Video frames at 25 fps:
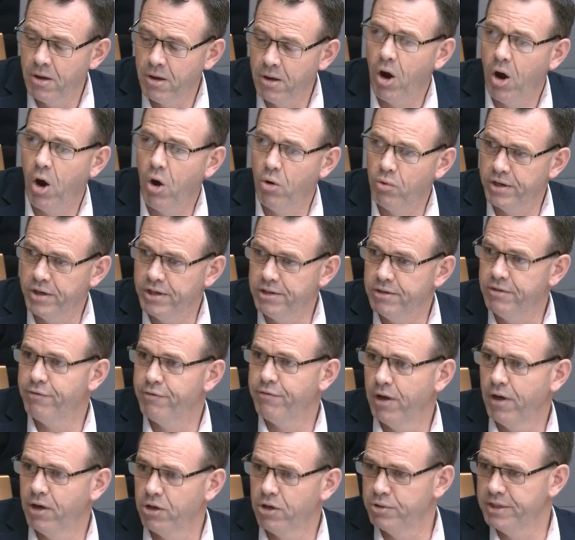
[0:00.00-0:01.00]
Only the
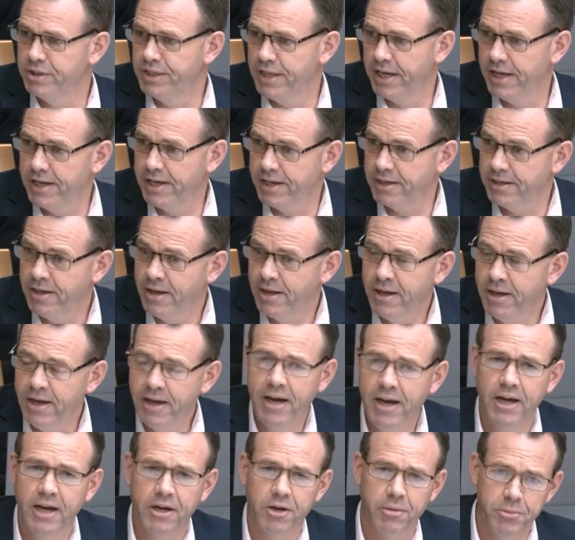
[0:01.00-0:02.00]
following day,
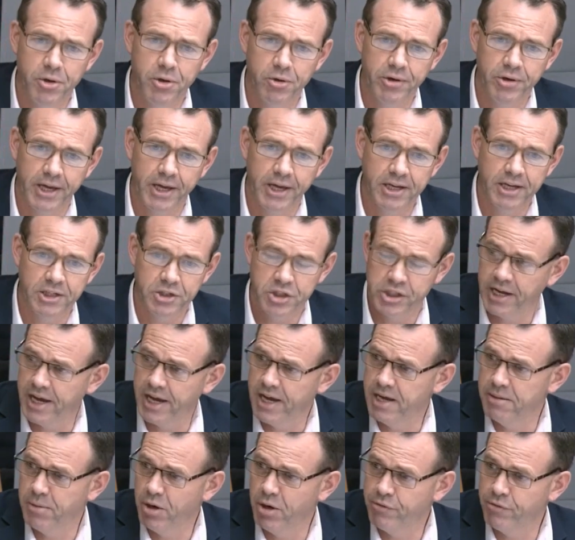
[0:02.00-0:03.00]
uh, communication
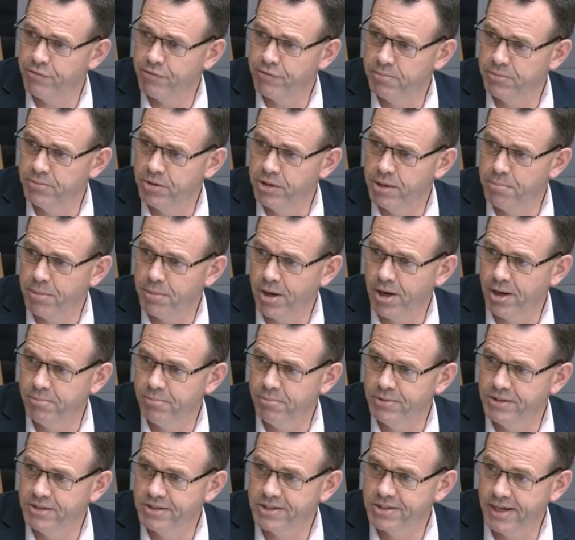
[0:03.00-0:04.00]
came out from the
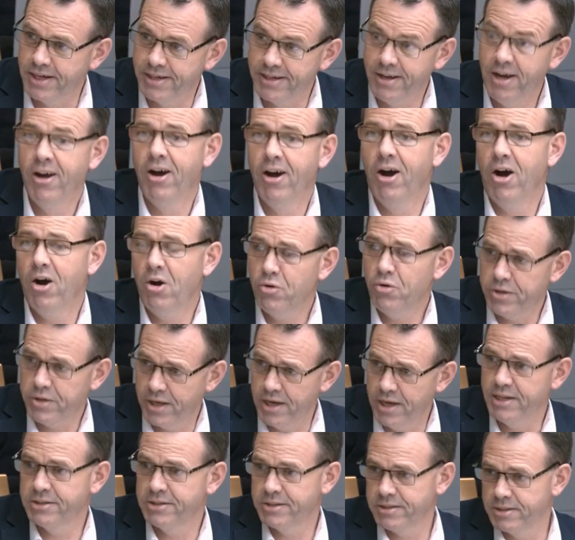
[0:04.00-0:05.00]
department to say, oh
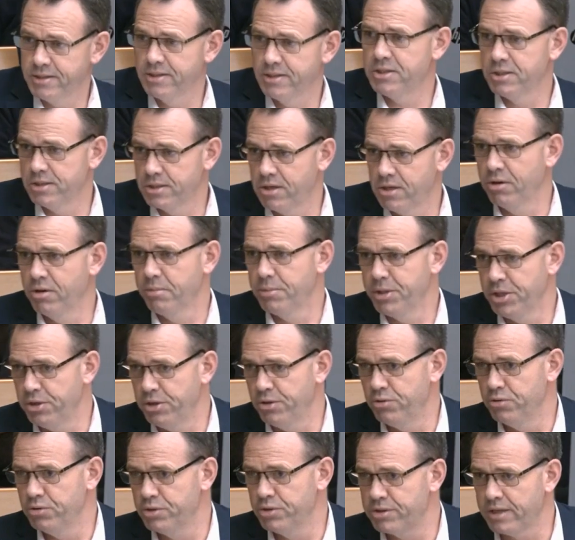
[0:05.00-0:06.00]
yes, this is going to be
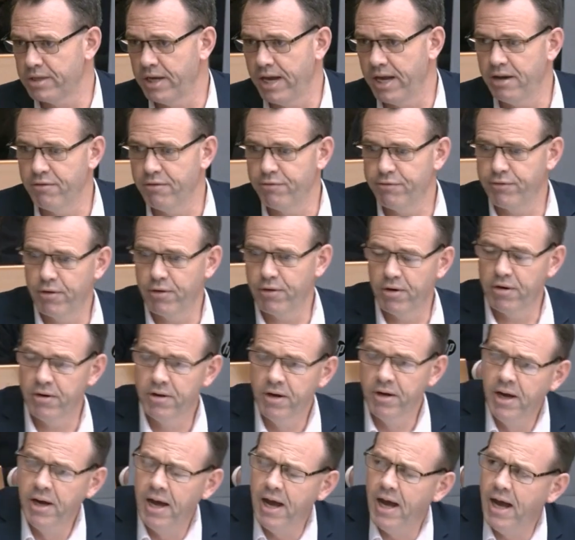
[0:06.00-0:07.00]
used uh, for
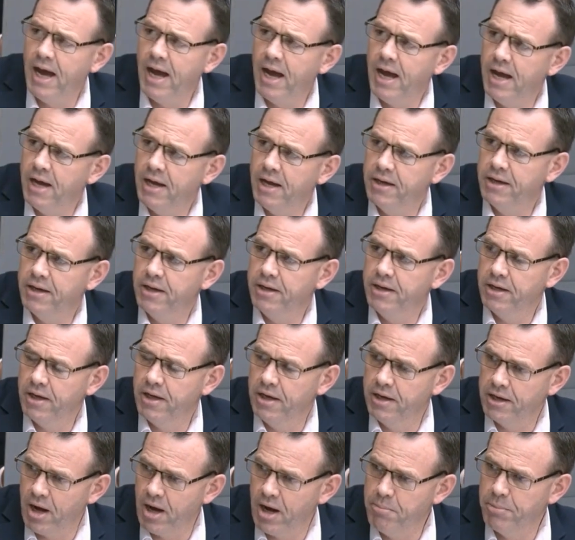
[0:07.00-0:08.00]
uh,
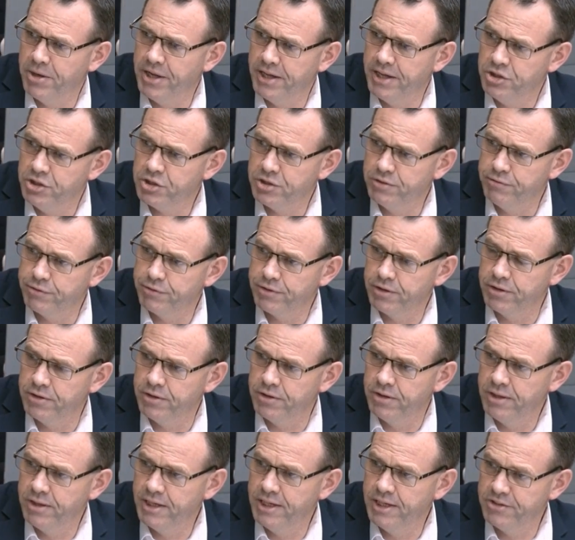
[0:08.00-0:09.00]
accommodation
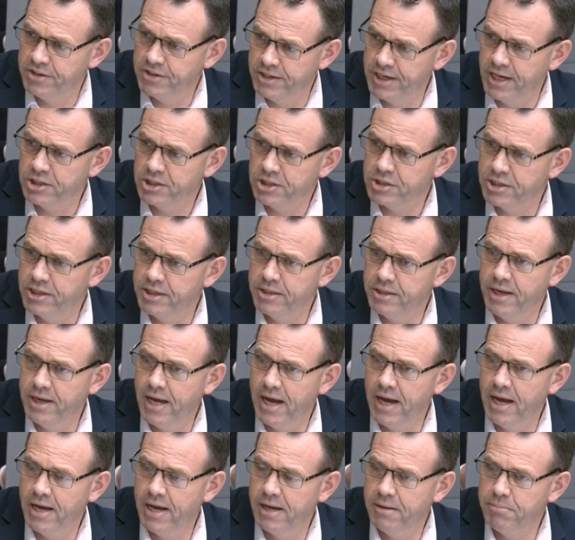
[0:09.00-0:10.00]
for internationally
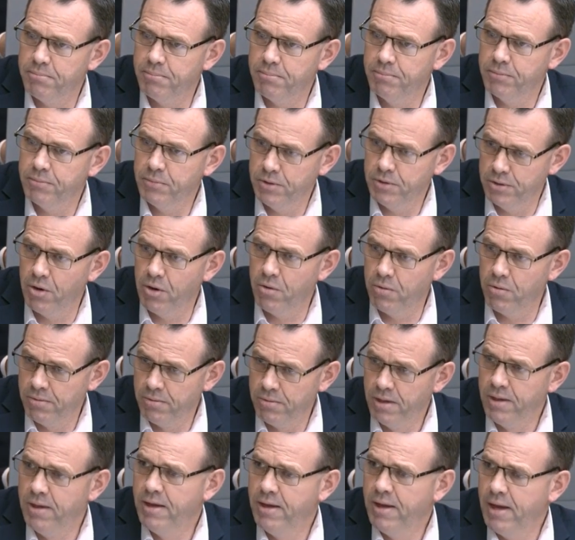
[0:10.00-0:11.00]
uh, you know,
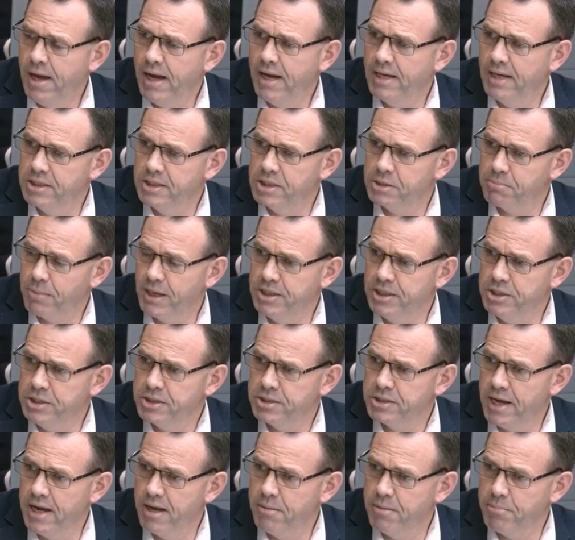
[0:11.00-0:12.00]
displaced
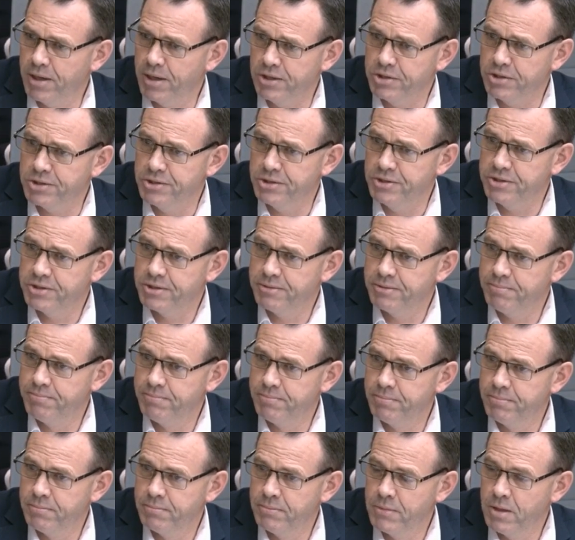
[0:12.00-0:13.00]
persons.
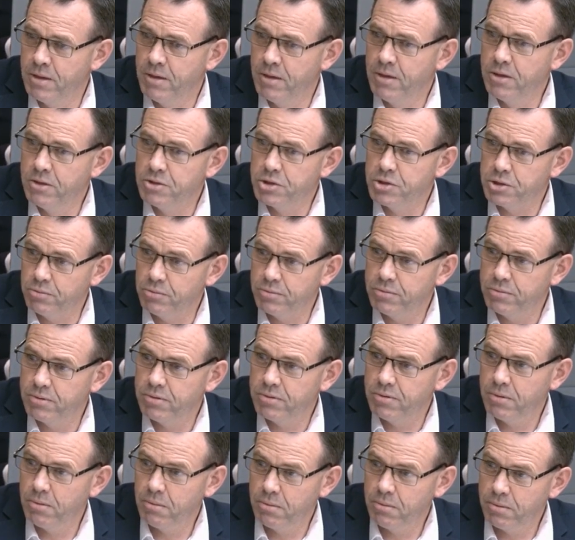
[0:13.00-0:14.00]
So
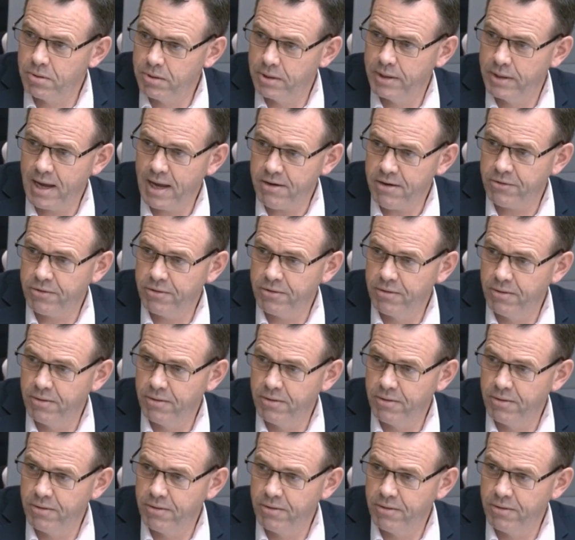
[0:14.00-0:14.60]
that